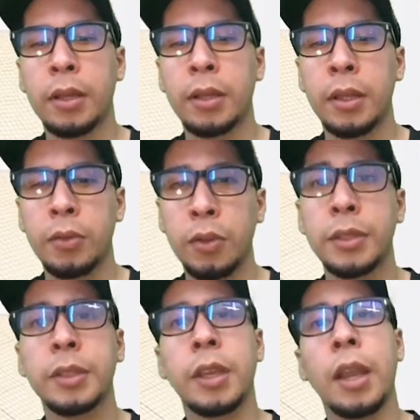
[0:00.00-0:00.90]
This one
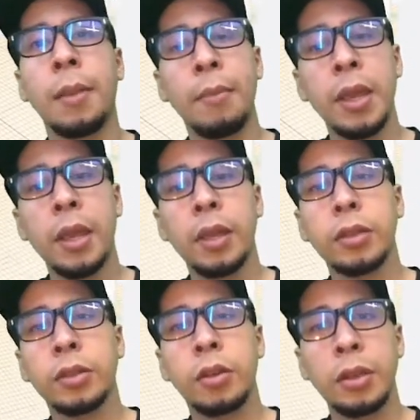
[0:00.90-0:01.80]
is kind of big,
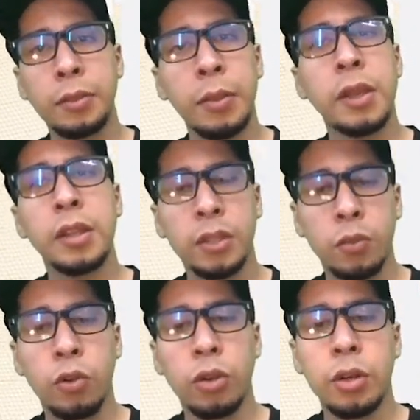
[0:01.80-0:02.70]
so let's make it
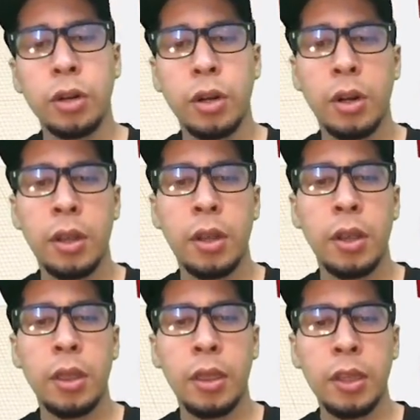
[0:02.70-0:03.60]
smaller.
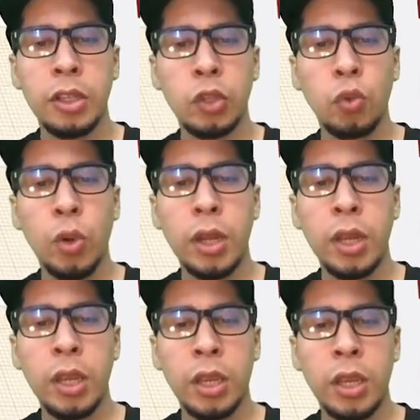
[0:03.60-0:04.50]
This
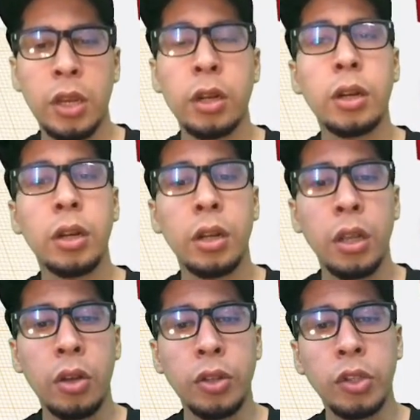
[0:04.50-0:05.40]
20 in here,
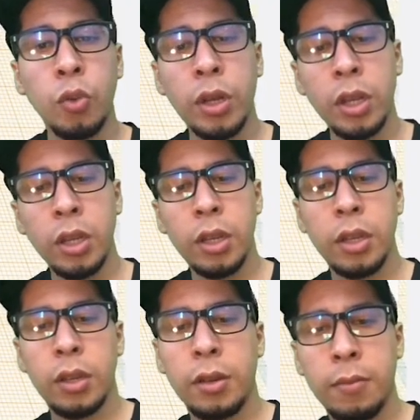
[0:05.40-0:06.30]
click on the 20,
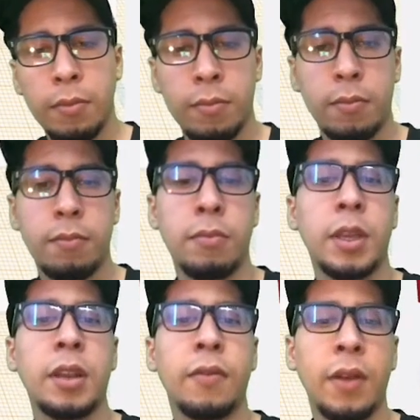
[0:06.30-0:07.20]
make
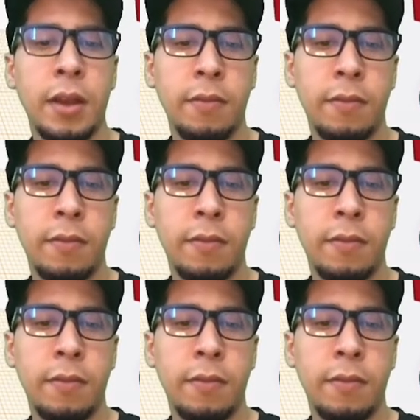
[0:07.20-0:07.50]
it a 5.